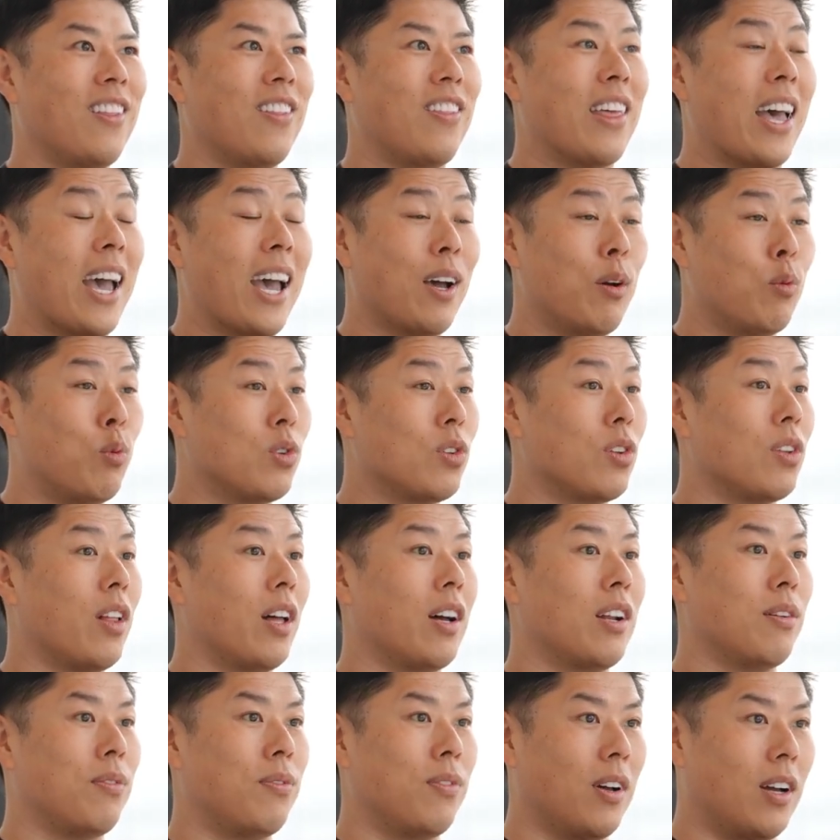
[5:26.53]
That was a
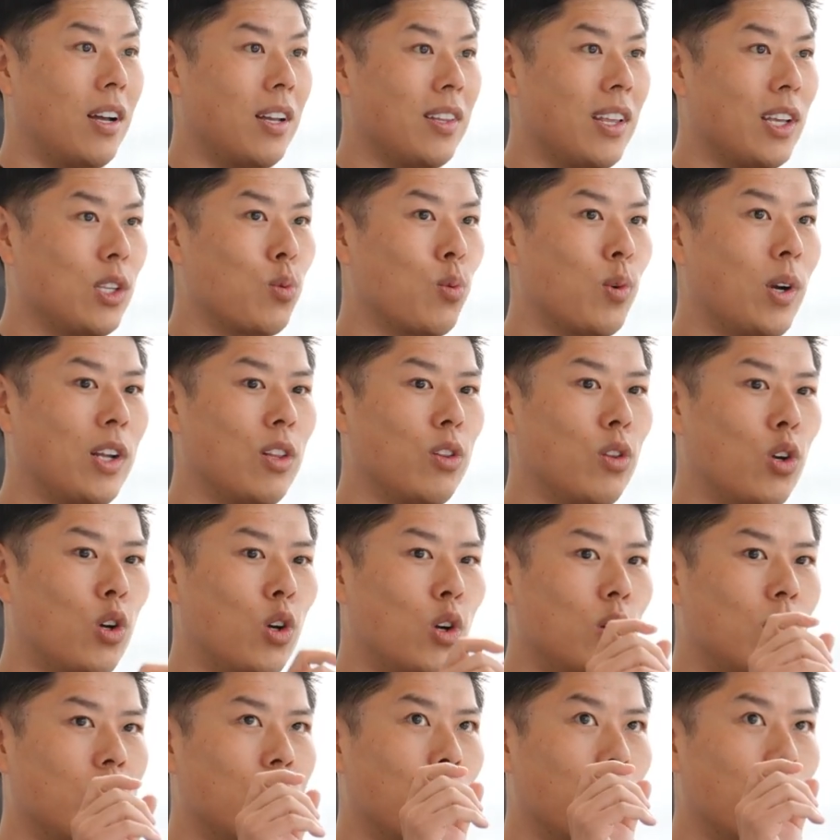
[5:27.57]
lot of fun. That's where I
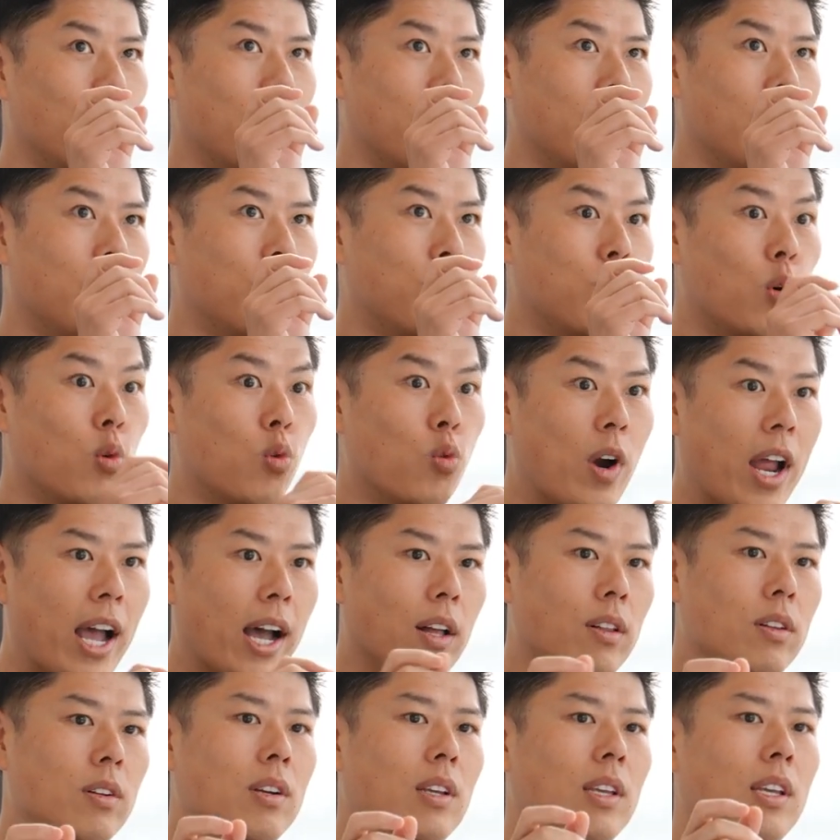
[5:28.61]
learned
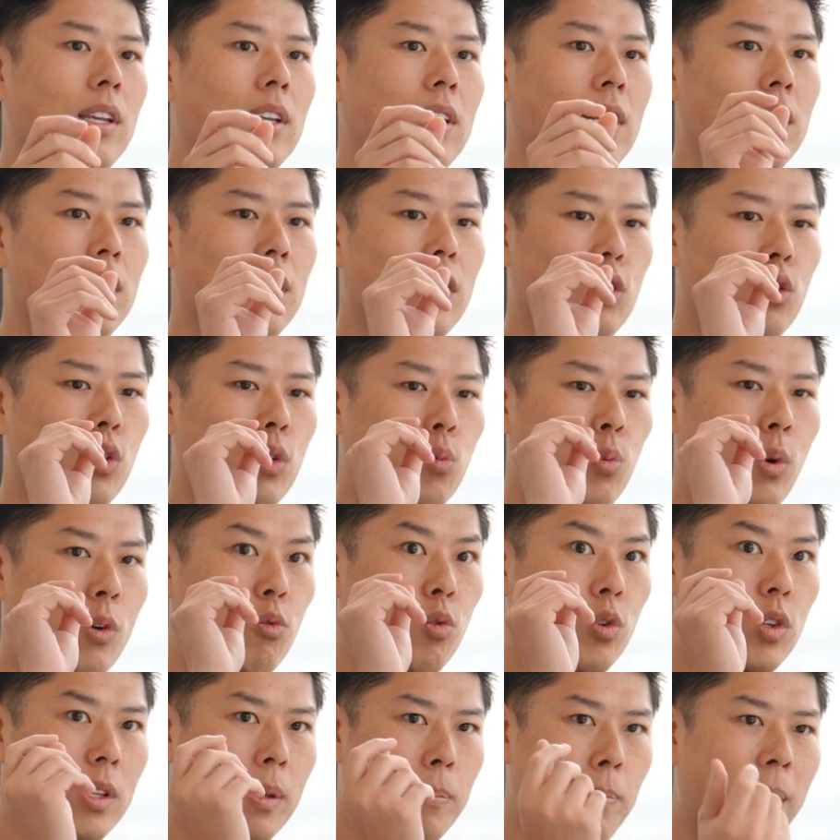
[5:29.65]
virality, and I learned
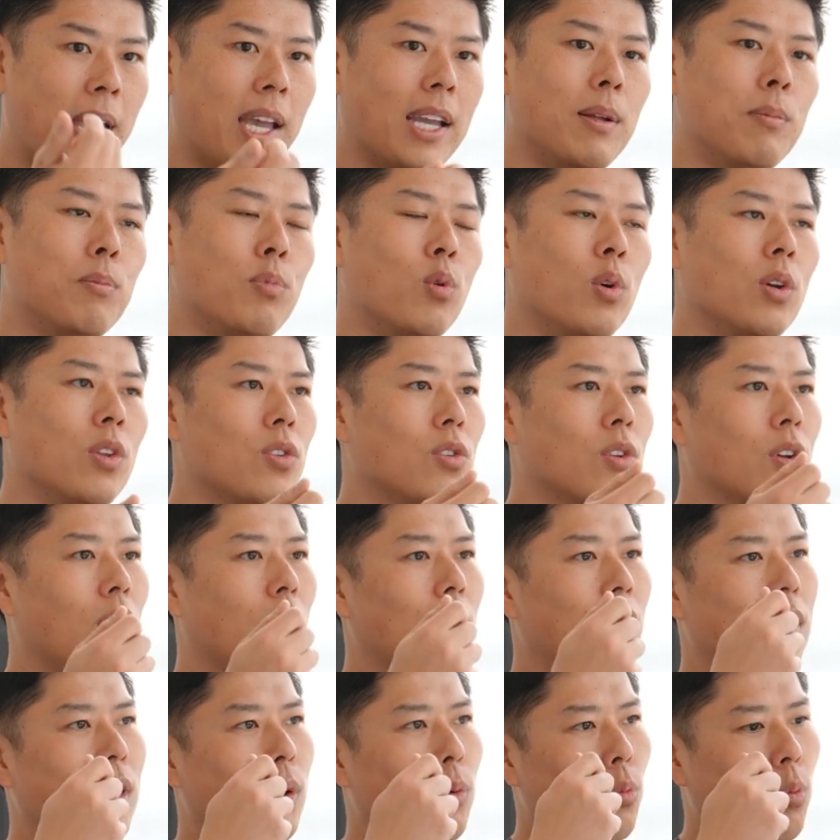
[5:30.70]
what really pain points
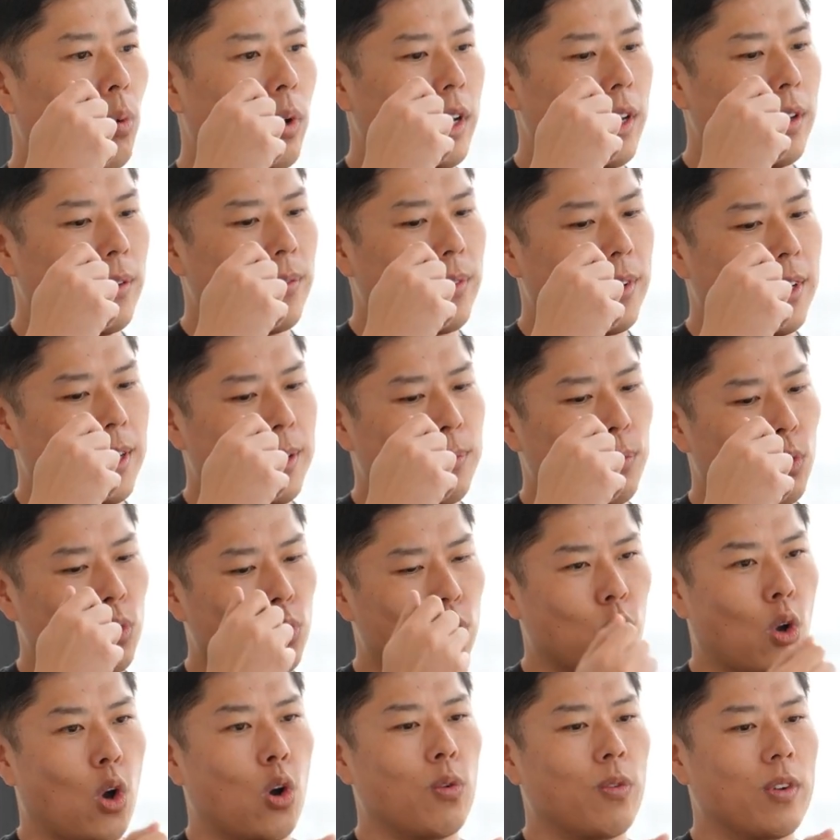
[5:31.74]
are and what
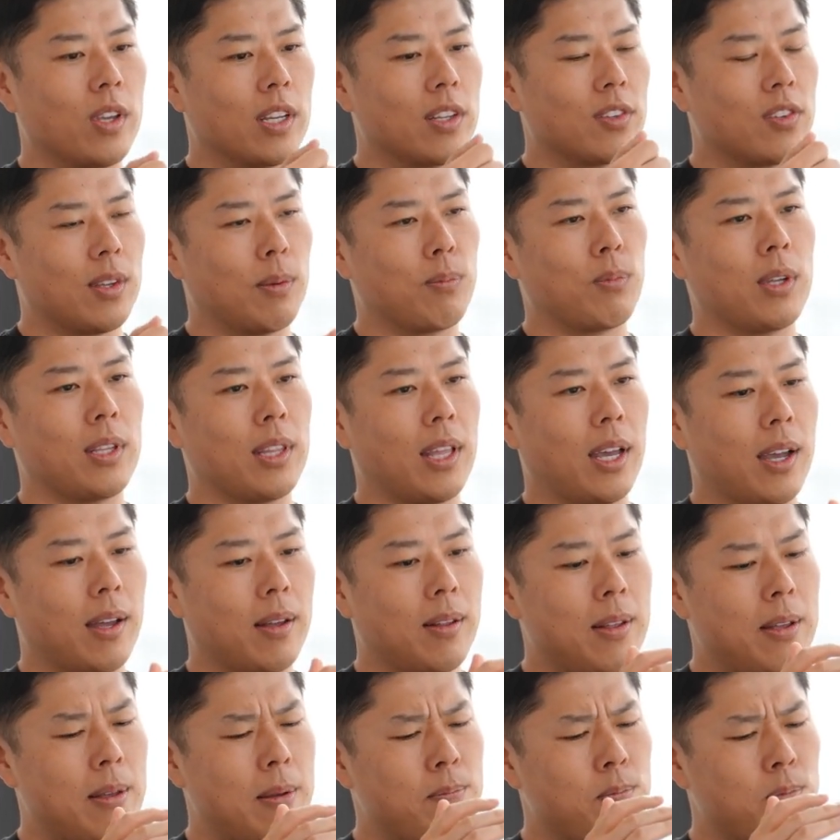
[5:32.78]
solving something
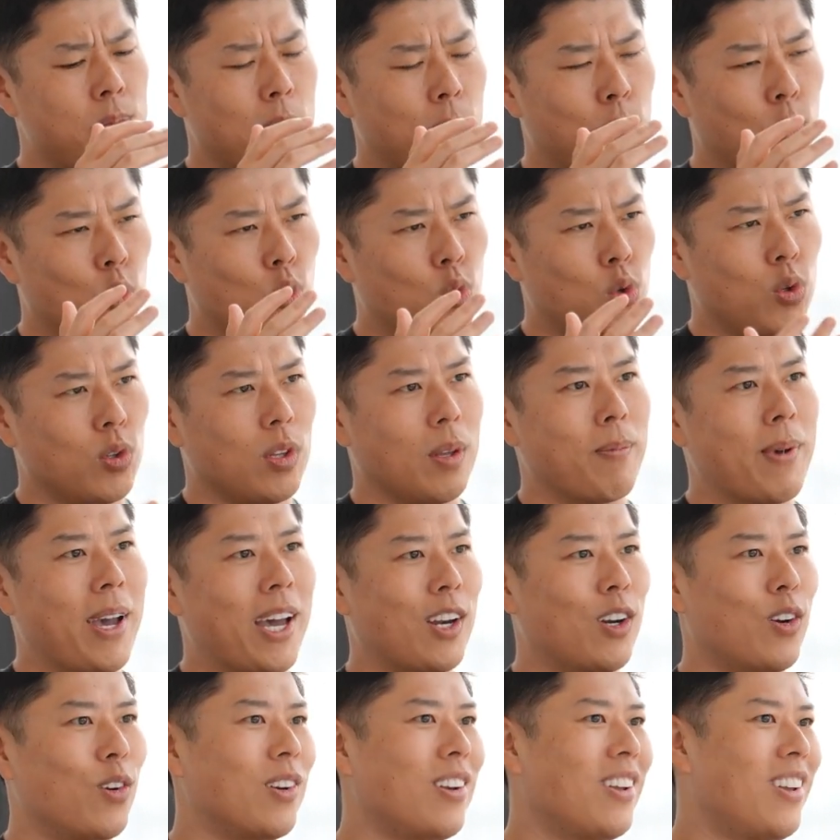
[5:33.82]
that people truly
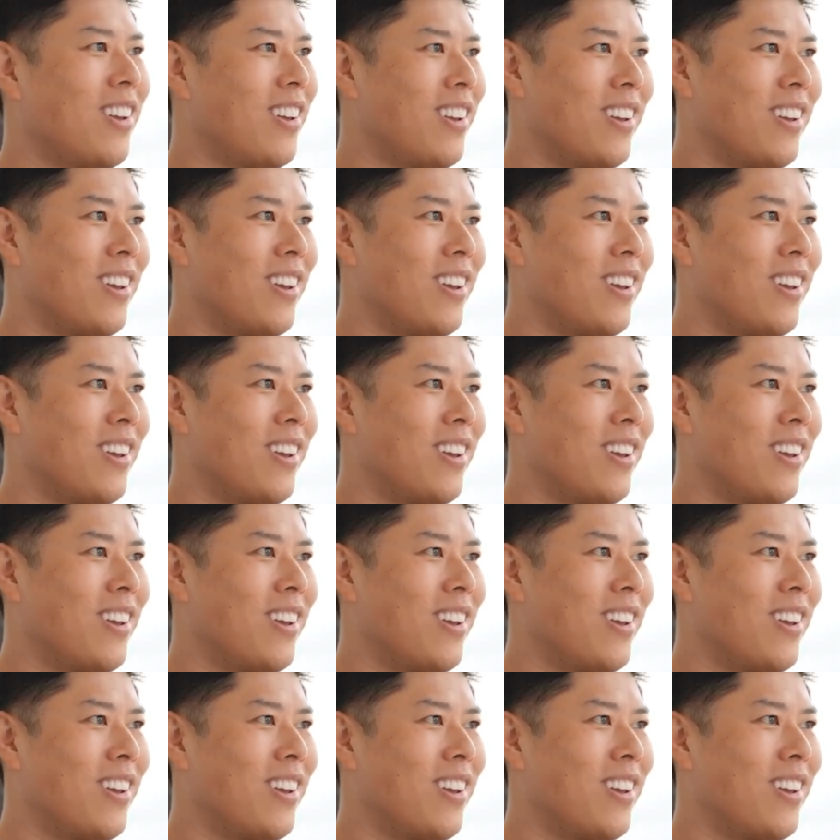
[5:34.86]
mattered.